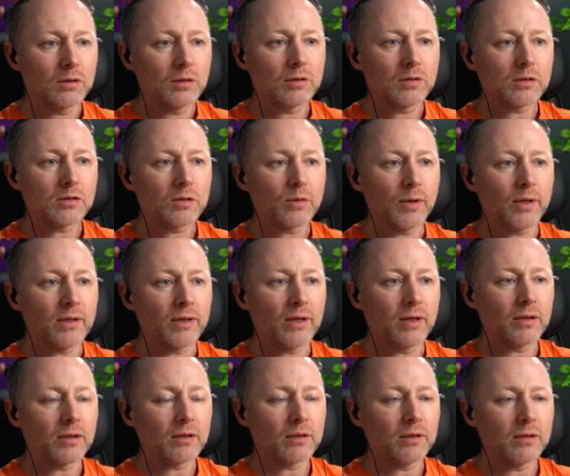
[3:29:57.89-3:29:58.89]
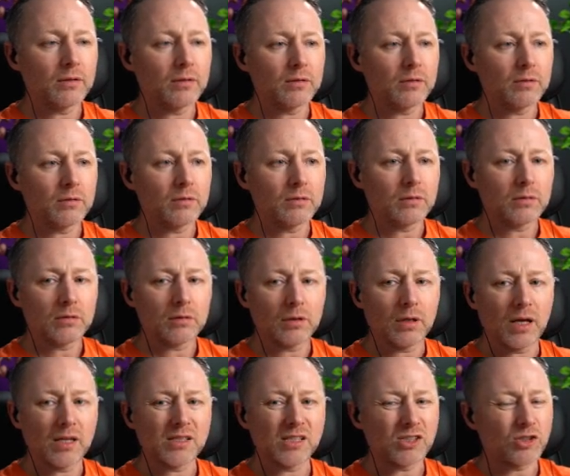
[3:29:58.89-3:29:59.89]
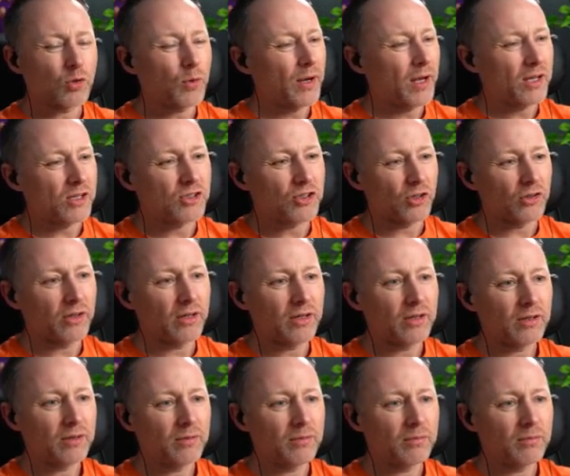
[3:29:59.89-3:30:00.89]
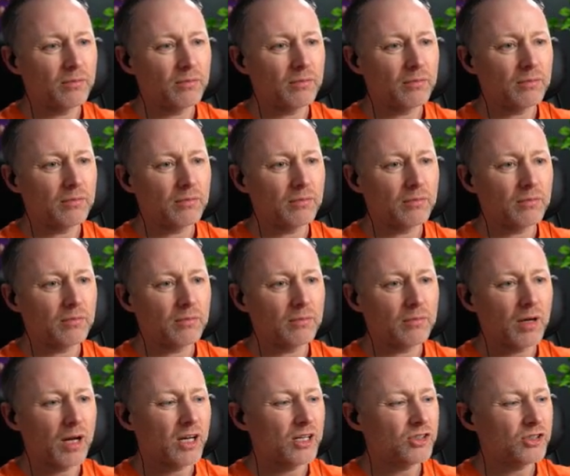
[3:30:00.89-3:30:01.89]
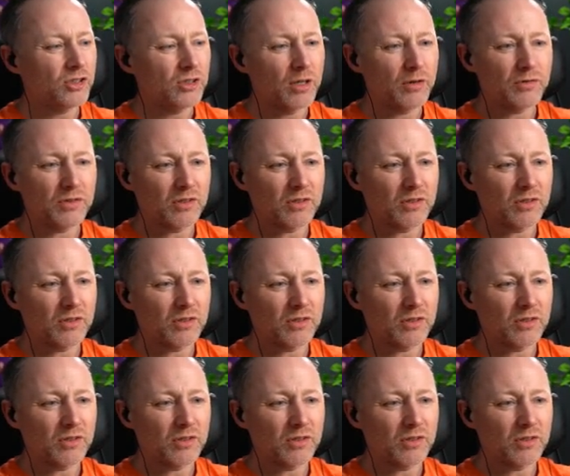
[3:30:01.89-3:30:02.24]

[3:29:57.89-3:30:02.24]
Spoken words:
It's quite dark. This is quite a journey. I shouldn't have to